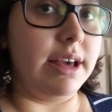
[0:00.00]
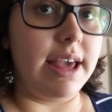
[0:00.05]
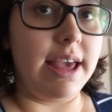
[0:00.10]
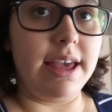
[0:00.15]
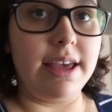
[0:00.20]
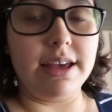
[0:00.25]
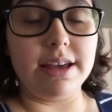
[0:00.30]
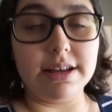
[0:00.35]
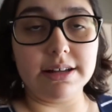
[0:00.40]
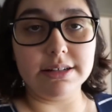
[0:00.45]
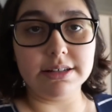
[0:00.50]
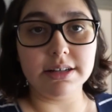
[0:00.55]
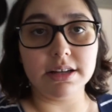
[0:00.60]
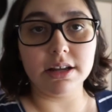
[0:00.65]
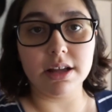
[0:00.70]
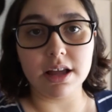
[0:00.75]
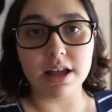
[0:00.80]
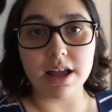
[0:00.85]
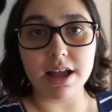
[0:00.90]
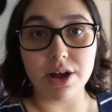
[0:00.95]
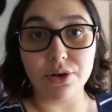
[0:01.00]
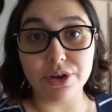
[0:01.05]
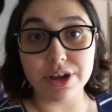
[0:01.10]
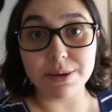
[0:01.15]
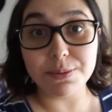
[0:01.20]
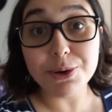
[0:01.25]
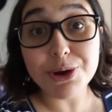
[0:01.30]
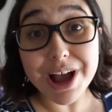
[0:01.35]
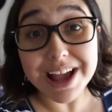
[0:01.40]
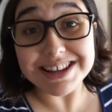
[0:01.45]
And I'll
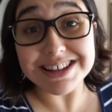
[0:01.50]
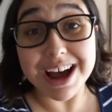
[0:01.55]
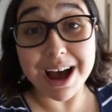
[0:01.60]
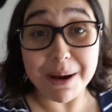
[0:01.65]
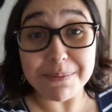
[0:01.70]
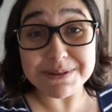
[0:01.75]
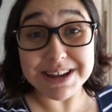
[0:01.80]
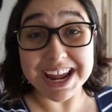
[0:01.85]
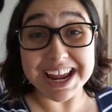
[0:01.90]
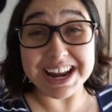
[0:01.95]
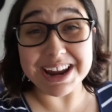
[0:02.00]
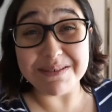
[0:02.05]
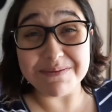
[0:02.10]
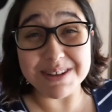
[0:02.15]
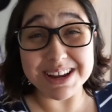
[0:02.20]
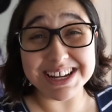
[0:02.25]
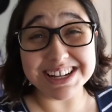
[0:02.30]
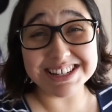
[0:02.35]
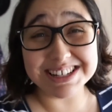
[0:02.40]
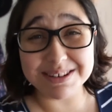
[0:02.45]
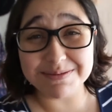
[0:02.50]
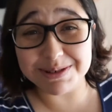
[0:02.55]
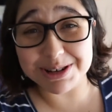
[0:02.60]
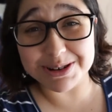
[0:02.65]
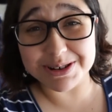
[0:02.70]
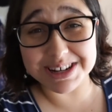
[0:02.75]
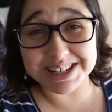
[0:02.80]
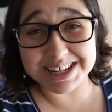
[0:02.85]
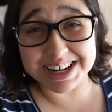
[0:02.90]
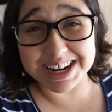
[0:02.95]
keep you guys updated because I'm
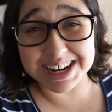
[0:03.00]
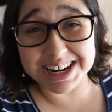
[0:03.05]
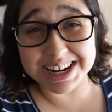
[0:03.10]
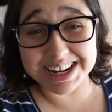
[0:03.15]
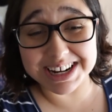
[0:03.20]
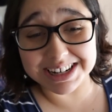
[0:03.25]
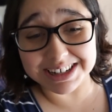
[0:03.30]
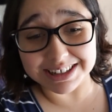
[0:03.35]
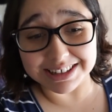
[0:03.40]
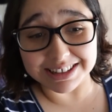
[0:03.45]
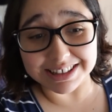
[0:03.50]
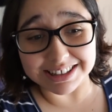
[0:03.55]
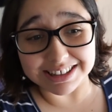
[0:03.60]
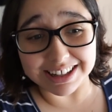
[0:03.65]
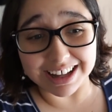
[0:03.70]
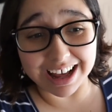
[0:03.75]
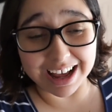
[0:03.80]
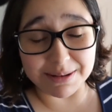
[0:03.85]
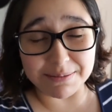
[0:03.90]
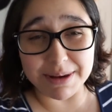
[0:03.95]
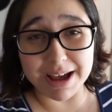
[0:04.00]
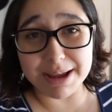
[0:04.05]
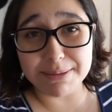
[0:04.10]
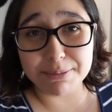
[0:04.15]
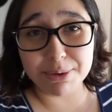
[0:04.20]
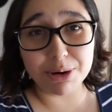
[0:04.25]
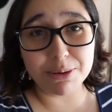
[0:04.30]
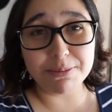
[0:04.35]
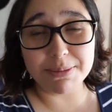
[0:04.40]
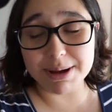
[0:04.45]
so excited. I
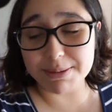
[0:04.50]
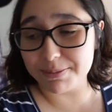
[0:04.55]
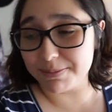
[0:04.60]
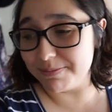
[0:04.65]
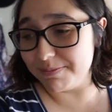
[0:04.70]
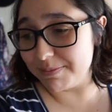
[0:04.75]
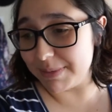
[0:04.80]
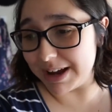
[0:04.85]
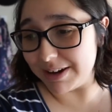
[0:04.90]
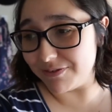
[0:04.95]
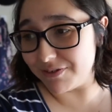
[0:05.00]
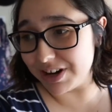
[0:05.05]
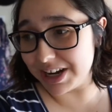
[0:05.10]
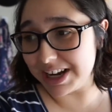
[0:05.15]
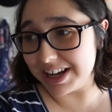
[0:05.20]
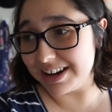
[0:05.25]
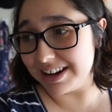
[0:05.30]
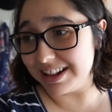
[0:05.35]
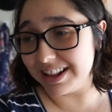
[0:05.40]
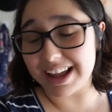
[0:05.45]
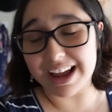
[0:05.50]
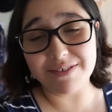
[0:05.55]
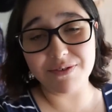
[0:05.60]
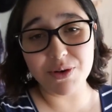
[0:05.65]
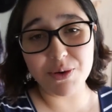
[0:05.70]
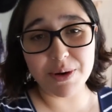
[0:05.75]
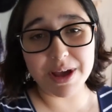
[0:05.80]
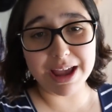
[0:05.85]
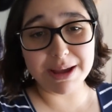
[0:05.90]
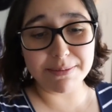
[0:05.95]
might poop my, my freaking life
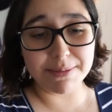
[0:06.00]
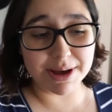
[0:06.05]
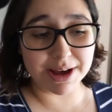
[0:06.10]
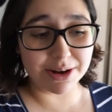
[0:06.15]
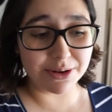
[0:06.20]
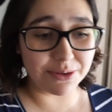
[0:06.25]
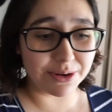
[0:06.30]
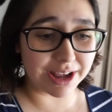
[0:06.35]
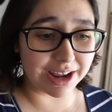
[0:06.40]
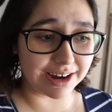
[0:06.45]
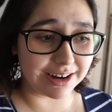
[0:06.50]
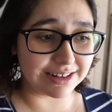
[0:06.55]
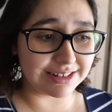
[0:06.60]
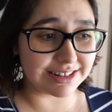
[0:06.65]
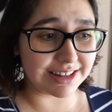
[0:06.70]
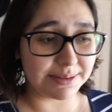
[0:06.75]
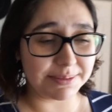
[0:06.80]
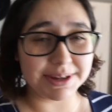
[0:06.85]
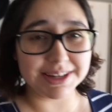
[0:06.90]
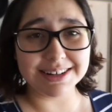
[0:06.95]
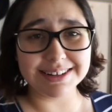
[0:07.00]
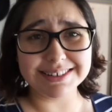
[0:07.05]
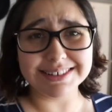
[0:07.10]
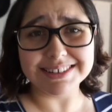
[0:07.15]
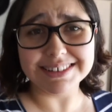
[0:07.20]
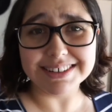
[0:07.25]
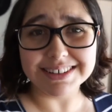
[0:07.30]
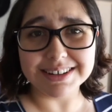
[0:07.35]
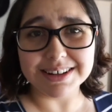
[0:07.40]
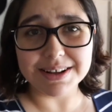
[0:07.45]
away, but who cares? I
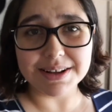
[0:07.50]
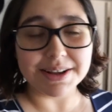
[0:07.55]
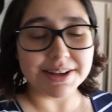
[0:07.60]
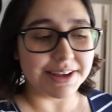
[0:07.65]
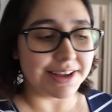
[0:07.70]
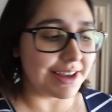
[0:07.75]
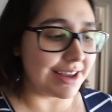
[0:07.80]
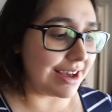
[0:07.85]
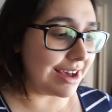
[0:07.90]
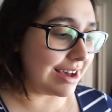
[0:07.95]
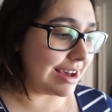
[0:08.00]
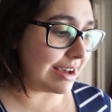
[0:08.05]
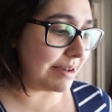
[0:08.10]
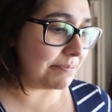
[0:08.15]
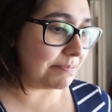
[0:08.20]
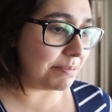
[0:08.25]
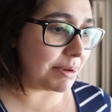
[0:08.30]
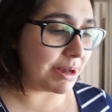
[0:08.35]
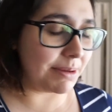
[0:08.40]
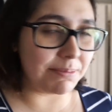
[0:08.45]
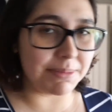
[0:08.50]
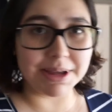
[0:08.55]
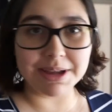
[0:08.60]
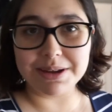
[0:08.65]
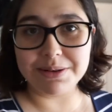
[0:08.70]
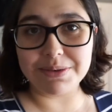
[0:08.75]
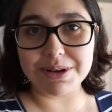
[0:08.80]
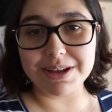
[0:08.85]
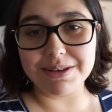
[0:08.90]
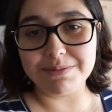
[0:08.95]
mean, um, but
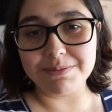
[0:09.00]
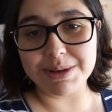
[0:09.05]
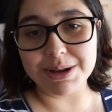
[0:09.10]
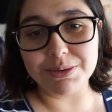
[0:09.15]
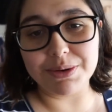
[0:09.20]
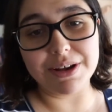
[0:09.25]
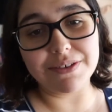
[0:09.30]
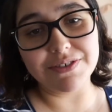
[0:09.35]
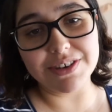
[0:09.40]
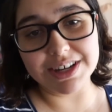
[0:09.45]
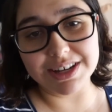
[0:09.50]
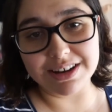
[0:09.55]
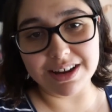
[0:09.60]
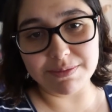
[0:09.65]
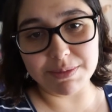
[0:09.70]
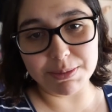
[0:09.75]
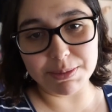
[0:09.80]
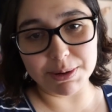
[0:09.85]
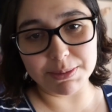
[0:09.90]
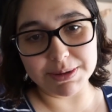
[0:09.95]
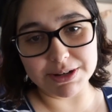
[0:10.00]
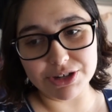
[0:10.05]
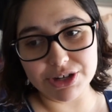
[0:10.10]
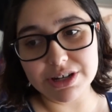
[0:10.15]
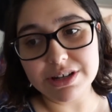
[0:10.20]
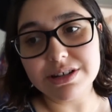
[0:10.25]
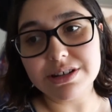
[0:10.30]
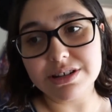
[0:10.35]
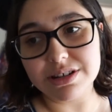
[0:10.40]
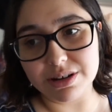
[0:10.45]
my wife, midwife did give me
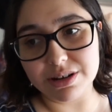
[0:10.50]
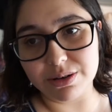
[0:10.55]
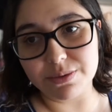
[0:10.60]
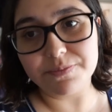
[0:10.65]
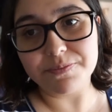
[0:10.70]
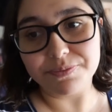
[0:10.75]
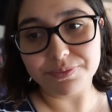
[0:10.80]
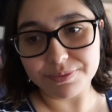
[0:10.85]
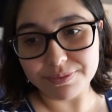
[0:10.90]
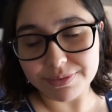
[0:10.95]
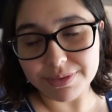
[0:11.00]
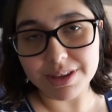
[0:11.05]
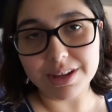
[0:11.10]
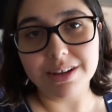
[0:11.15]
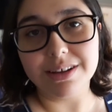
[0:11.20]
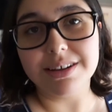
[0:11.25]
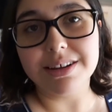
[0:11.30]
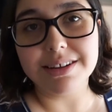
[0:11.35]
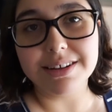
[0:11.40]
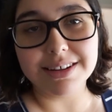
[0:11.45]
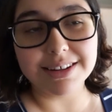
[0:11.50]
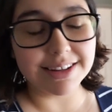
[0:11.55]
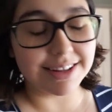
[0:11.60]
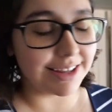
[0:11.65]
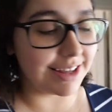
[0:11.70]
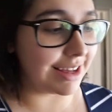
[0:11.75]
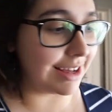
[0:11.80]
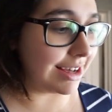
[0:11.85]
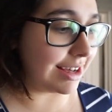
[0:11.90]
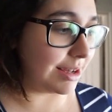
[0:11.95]
permission, so
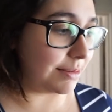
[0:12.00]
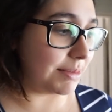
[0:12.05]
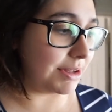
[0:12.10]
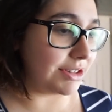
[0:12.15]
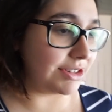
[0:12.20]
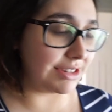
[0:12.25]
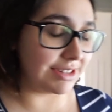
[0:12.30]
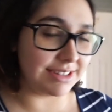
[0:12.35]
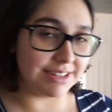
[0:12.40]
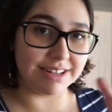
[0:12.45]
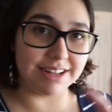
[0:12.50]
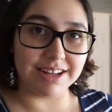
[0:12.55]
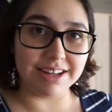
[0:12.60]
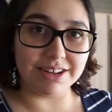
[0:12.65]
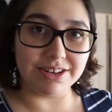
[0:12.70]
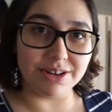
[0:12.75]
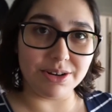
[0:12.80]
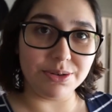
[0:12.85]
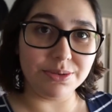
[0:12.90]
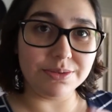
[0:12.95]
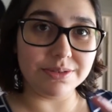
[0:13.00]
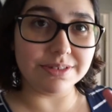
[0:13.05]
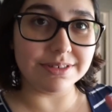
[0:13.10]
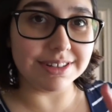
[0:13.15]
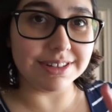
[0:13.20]
um, just to let you know